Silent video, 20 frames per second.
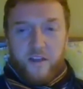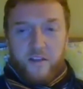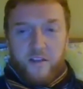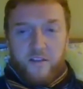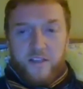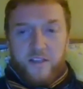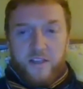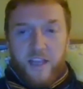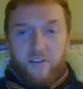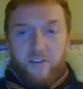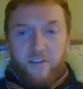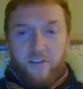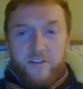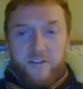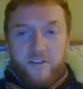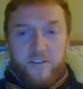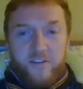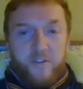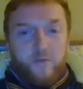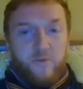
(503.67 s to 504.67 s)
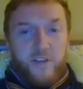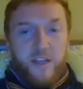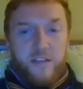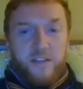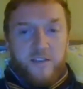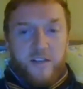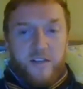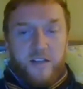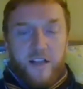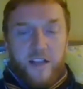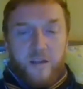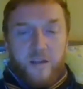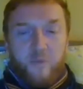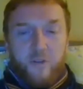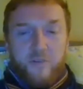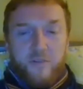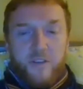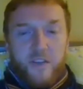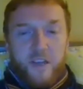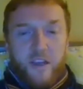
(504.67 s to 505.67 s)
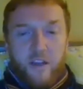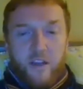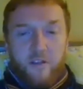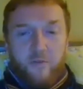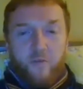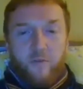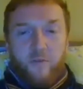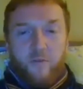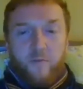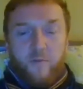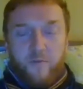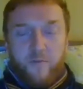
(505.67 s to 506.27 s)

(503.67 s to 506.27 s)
as a character she will later claim not to care for.